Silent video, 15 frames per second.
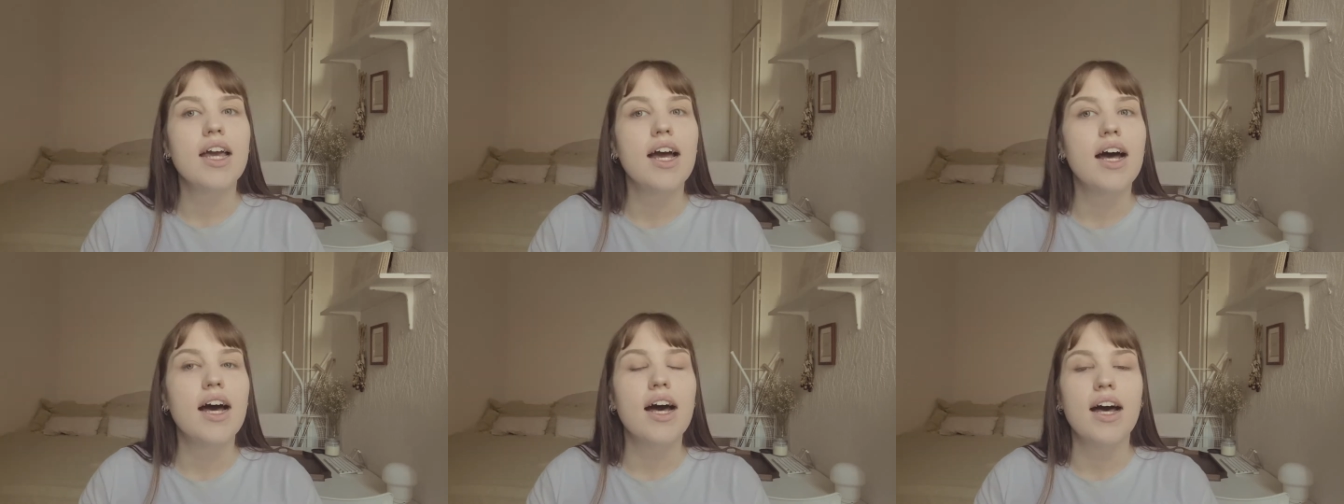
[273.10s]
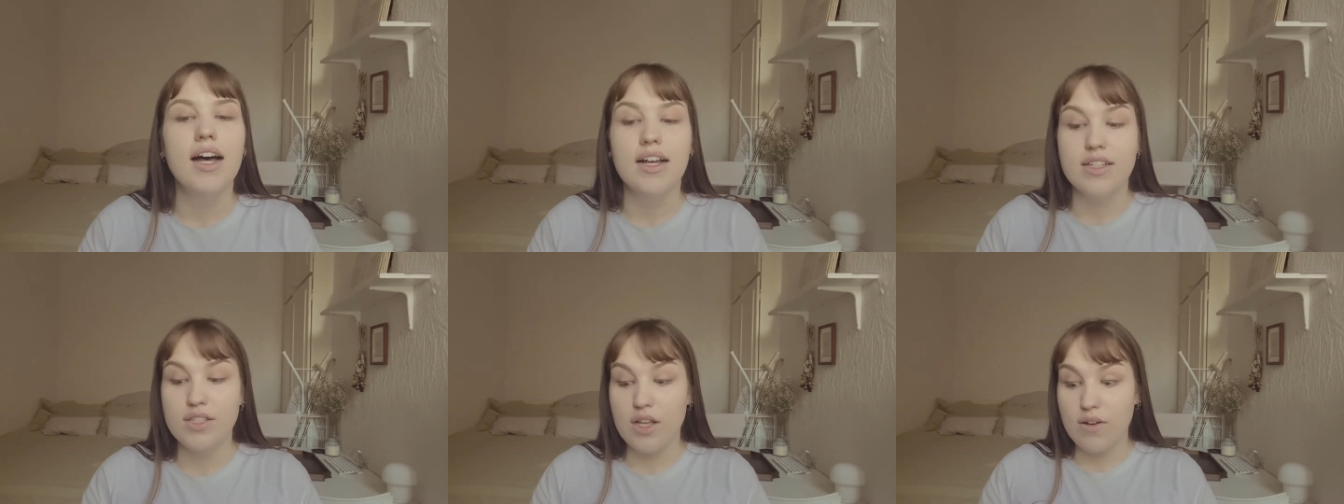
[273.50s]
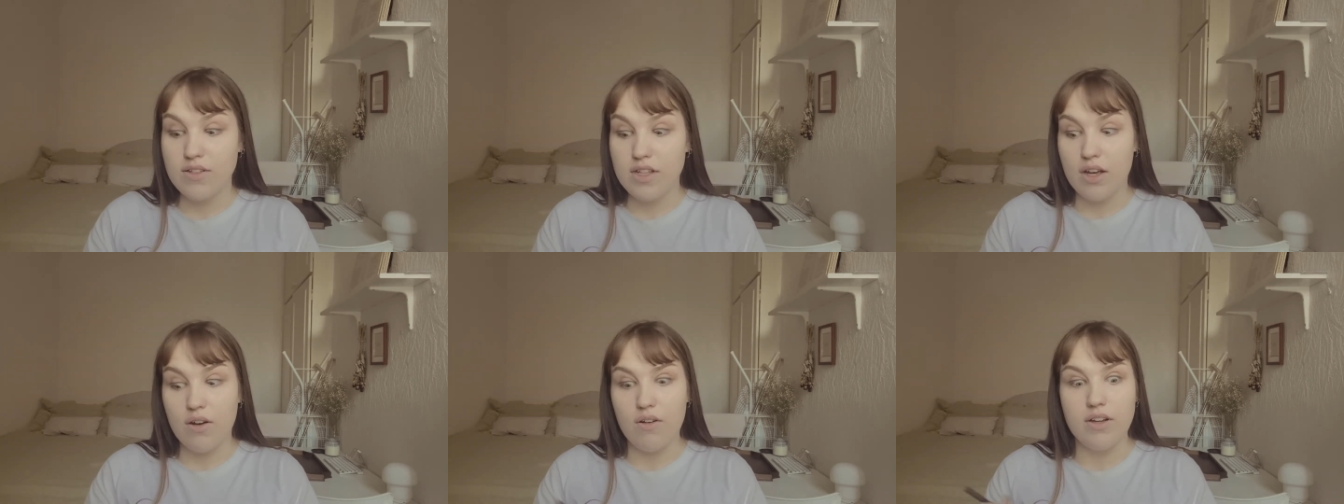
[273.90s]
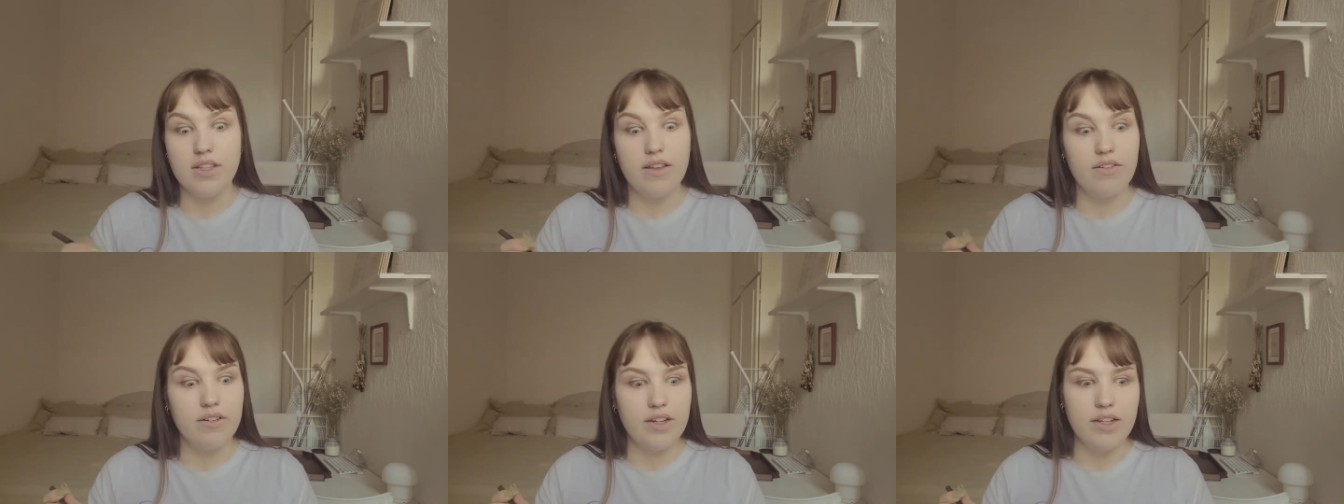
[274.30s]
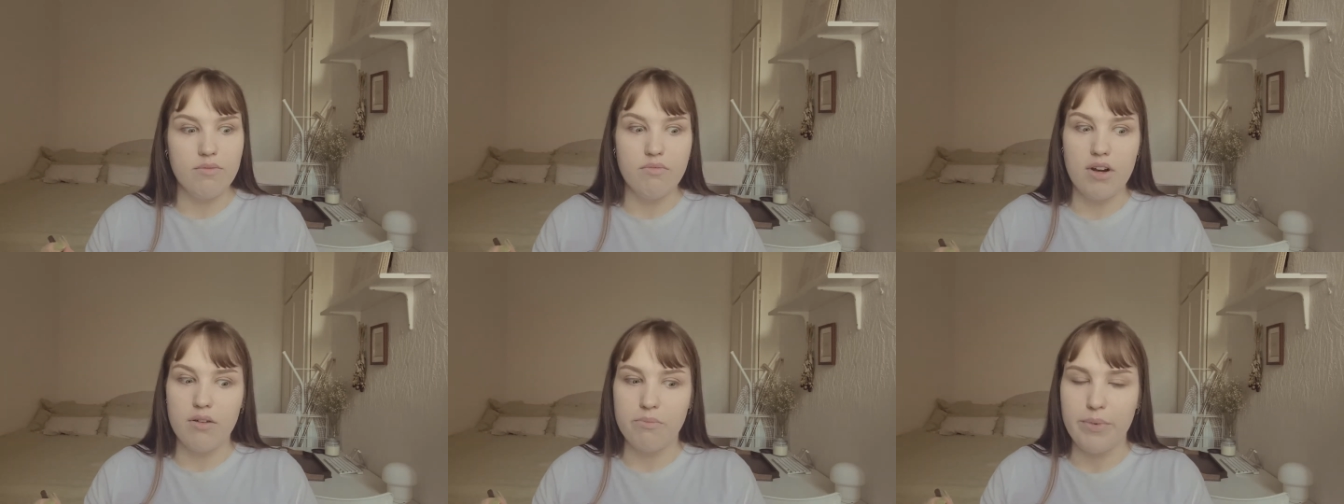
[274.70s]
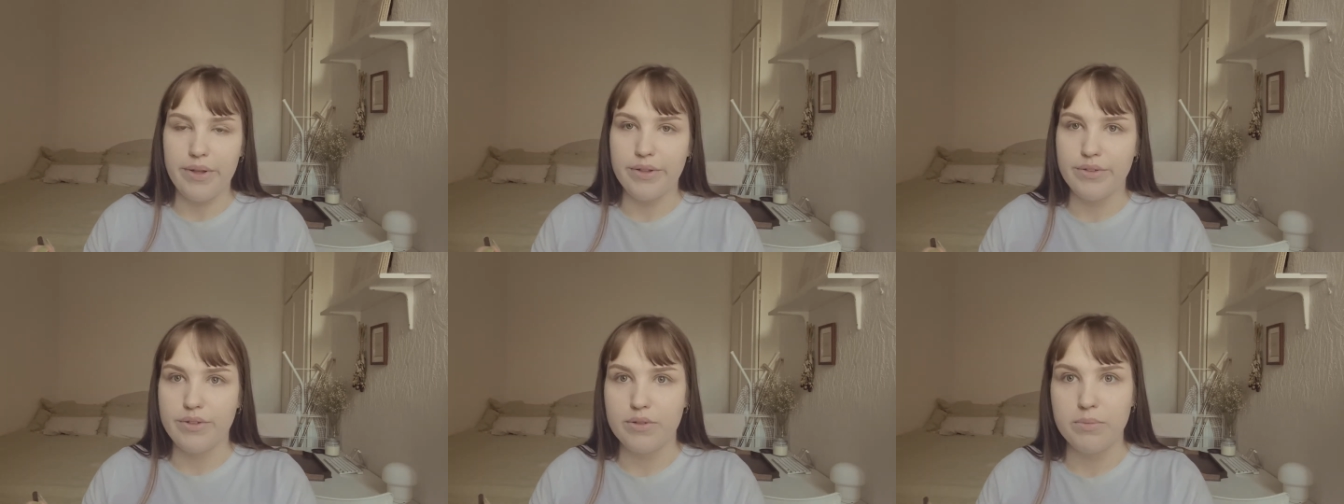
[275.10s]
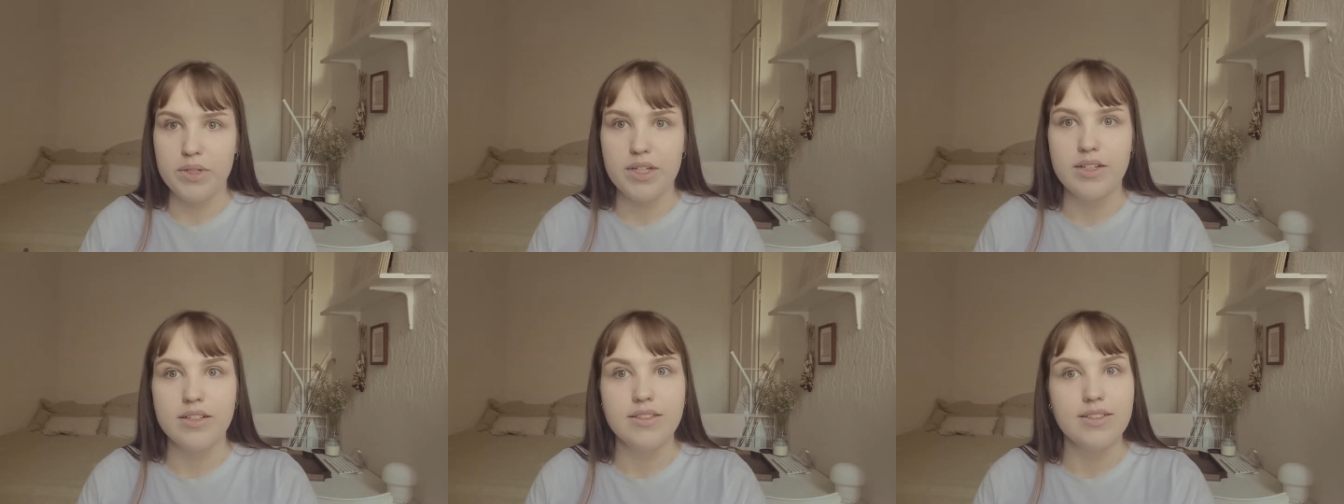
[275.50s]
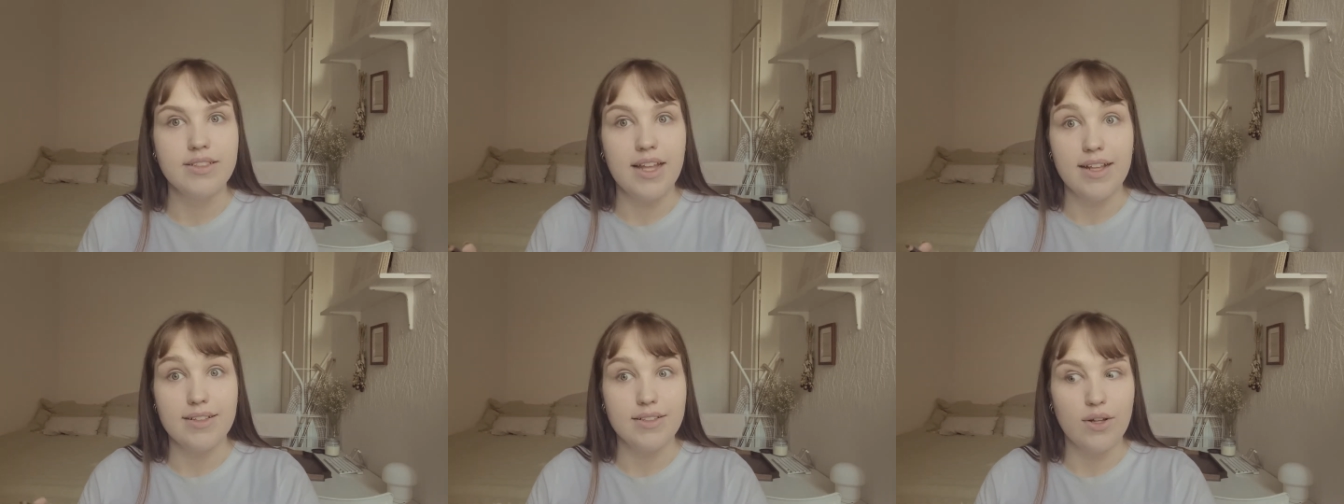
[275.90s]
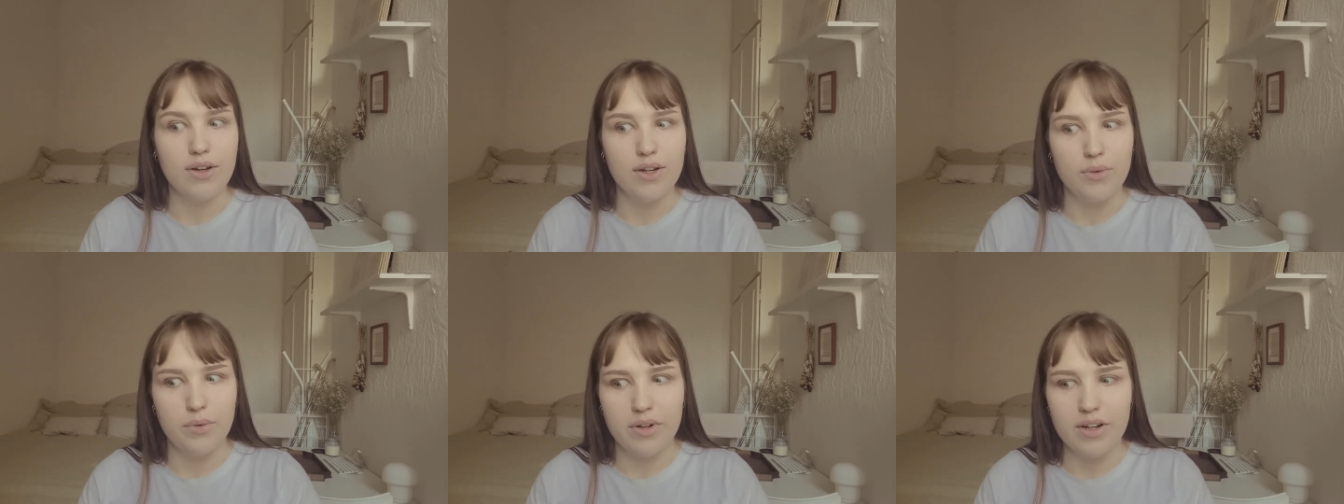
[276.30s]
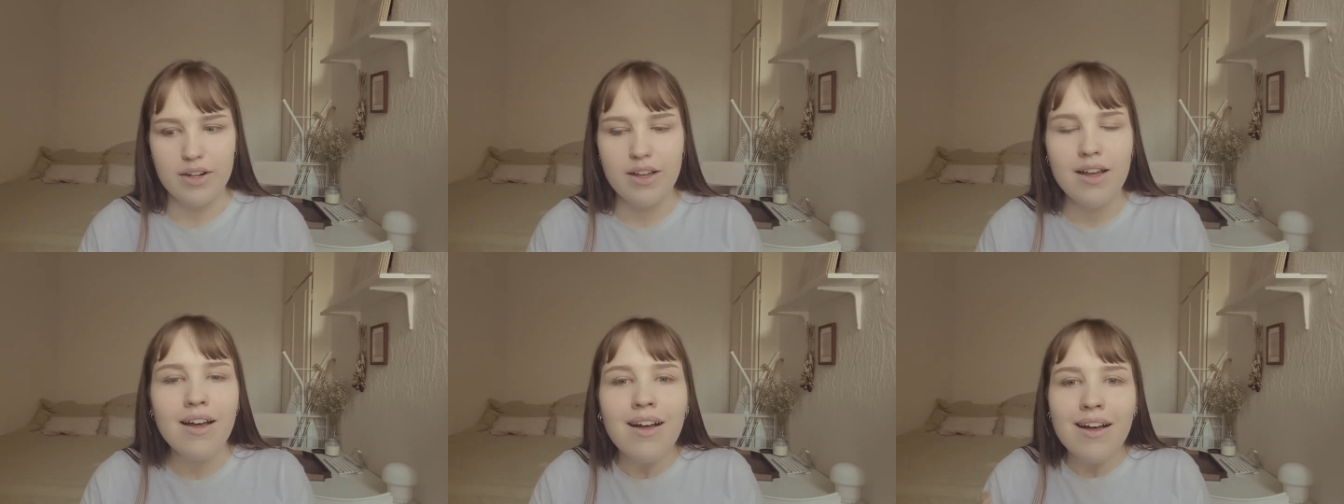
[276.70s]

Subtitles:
So I was like, oh, I definitely need the brown pencil because that's not gonna work.